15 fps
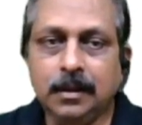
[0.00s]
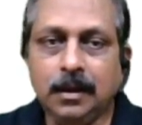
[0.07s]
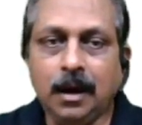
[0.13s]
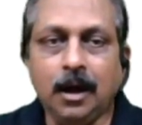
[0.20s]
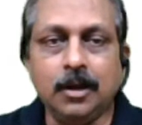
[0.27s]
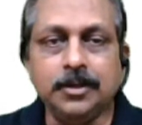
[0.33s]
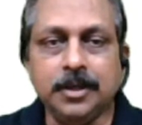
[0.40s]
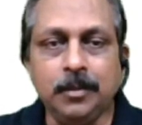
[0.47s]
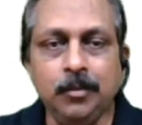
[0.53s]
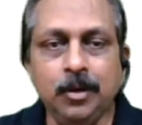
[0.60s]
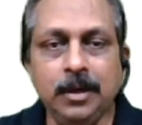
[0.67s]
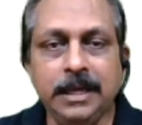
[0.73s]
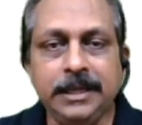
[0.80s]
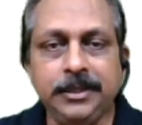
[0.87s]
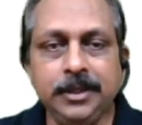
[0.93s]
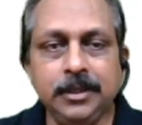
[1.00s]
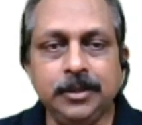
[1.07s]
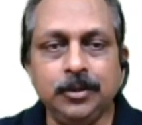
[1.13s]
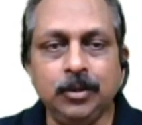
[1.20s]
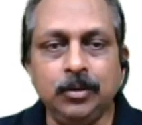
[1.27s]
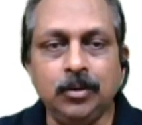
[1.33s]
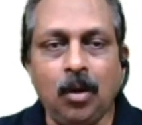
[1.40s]
Our simulations
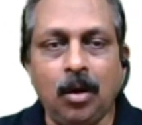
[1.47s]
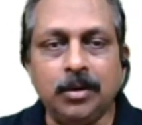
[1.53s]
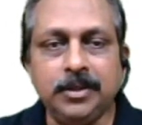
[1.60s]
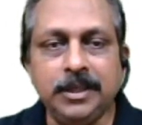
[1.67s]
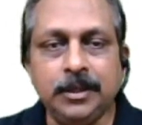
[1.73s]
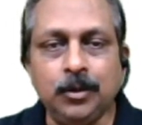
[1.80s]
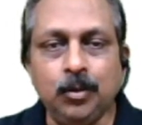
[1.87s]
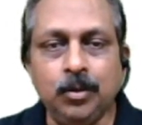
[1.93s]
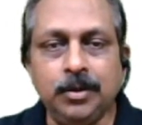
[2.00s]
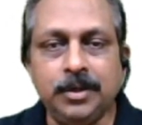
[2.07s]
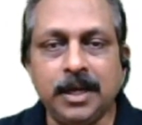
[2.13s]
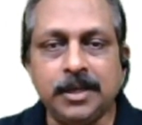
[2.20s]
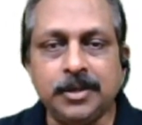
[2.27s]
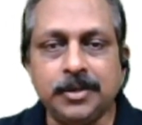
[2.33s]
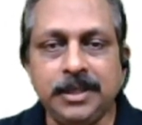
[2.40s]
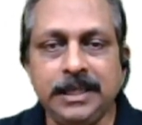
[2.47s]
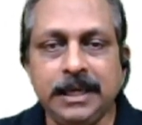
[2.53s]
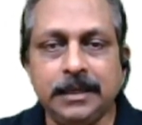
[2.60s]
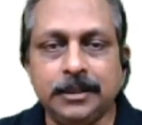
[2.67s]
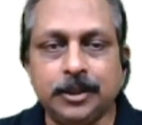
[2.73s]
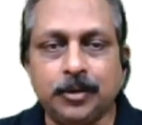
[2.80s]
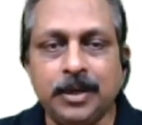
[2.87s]
do not include testing
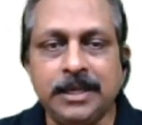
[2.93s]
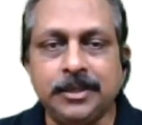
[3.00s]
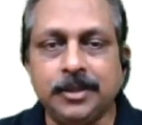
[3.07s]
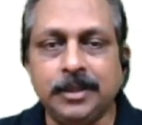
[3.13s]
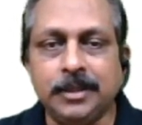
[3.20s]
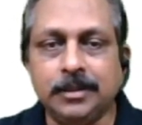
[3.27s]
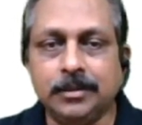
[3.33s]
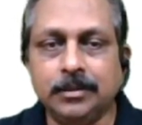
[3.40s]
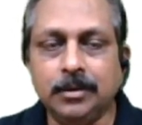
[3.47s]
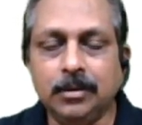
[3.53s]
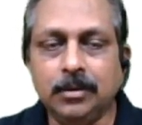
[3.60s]
and tracing.